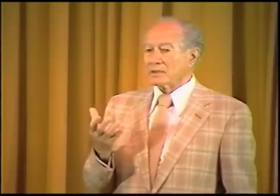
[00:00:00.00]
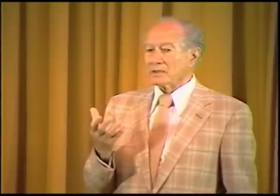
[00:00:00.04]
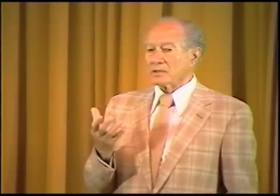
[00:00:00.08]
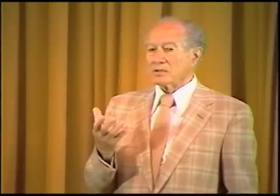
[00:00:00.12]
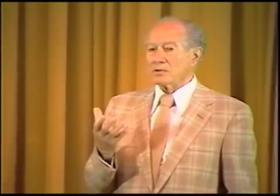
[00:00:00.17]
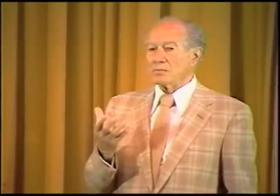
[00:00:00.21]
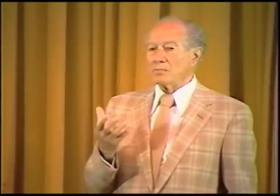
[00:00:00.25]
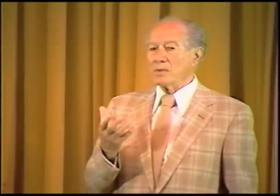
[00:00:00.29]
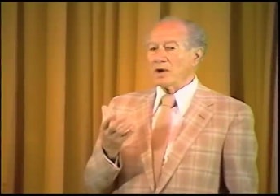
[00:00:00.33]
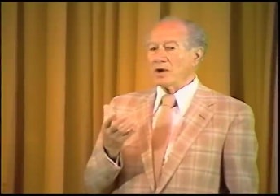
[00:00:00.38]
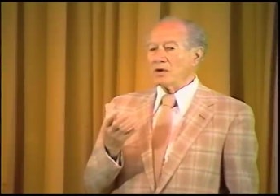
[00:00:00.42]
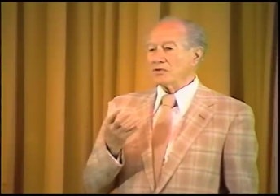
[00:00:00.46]

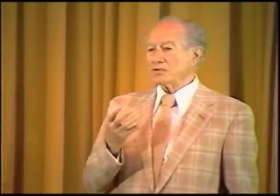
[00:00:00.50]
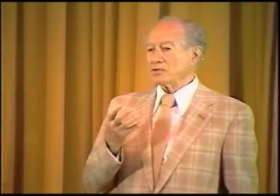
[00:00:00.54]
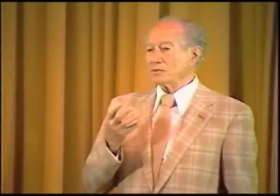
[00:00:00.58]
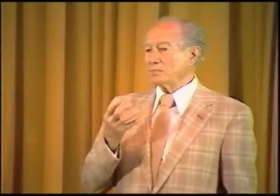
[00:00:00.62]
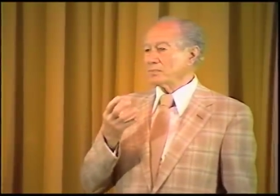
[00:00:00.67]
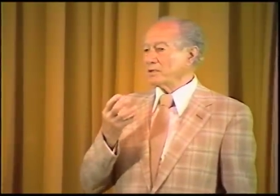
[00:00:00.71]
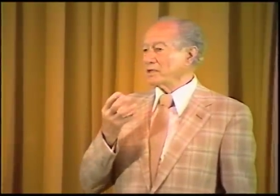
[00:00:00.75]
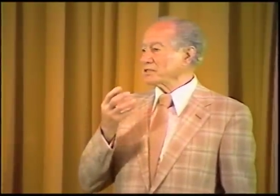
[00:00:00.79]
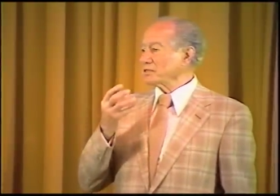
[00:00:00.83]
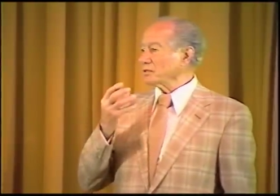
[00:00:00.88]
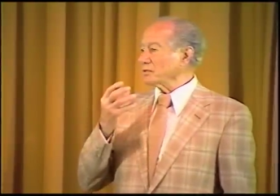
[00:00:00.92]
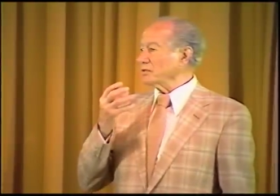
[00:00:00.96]
the mouth
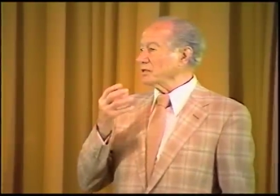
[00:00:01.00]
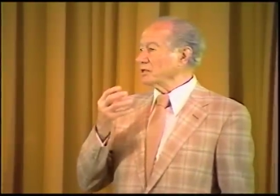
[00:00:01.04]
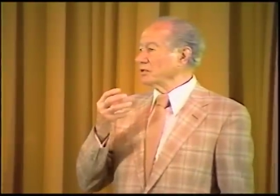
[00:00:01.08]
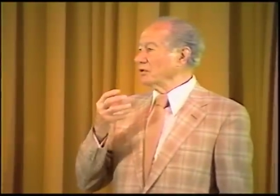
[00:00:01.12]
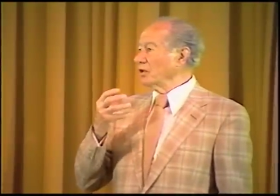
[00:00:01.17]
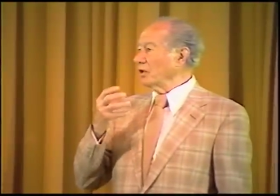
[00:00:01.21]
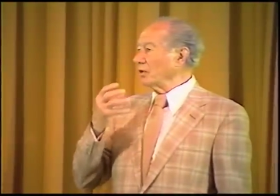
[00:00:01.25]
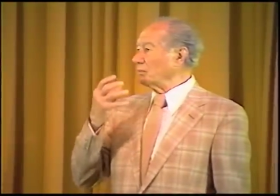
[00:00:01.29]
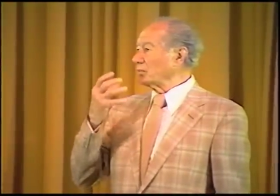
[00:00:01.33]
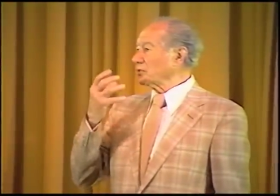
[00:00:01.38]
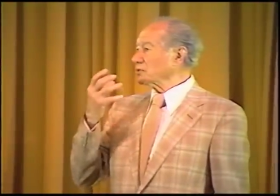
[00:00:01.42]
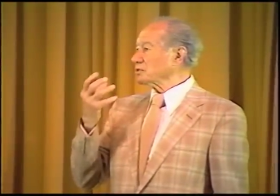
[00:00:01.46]
plays an
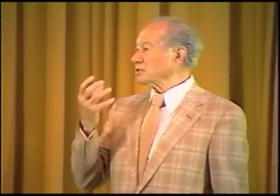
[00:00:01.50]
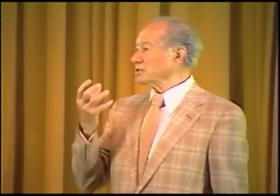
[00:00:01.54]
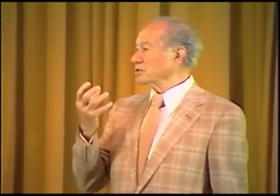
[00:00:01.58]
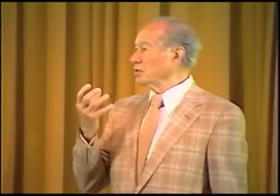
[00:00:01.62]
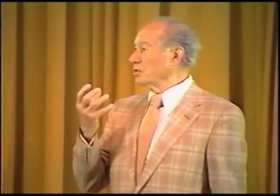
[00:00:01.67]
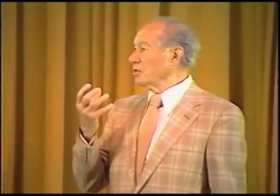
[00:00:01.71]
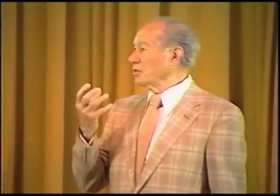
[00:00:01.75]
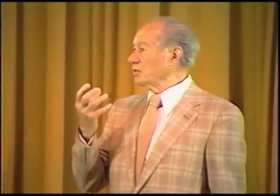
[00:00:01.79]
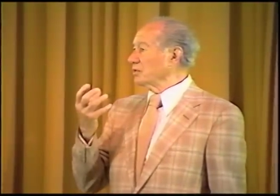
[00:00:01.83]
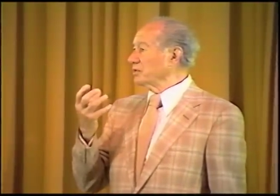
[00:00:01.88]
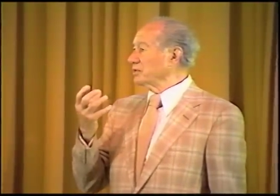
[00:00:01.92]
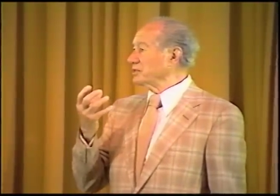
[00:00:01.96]
enormous
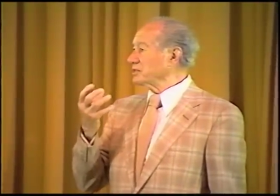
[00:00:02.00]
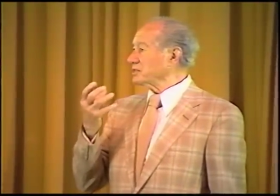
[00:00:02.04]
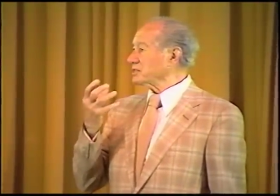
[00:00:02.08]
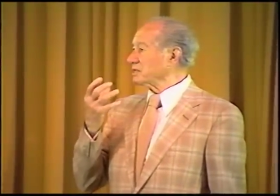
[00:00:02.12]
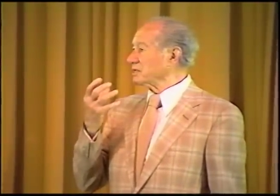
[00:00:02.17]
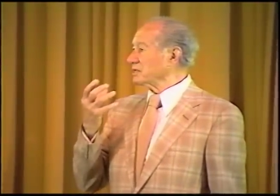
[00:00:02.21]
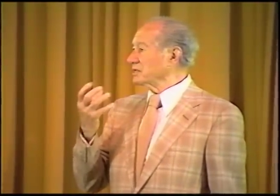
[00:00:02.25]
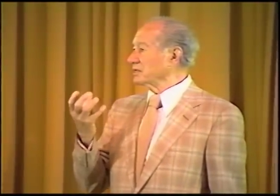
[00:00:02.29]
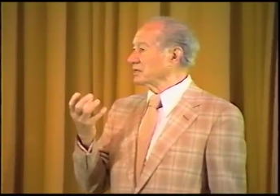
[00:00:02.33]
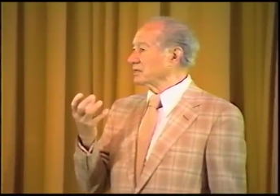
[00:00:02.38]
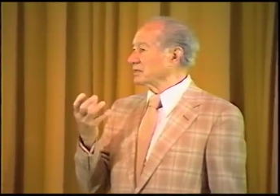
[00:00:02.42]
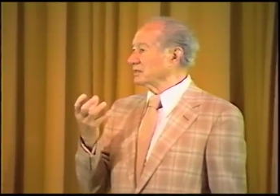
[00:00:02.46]
role in
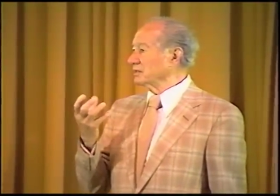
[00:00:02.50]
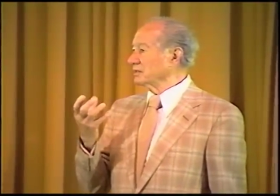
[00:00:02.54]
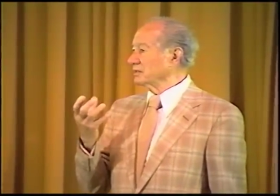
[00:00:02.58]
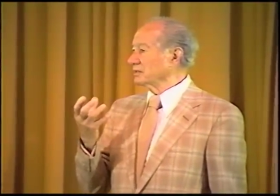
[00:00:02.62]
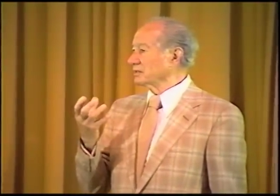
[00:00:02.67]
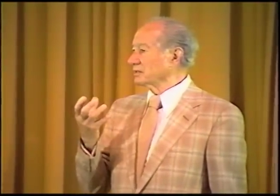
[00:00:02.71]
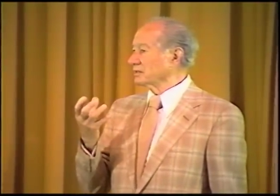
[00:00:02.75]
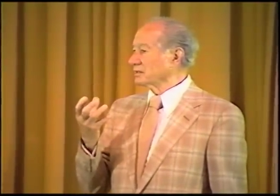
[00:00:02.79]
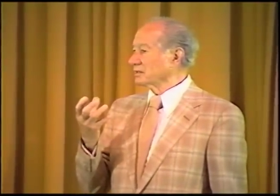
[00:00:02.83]
singing.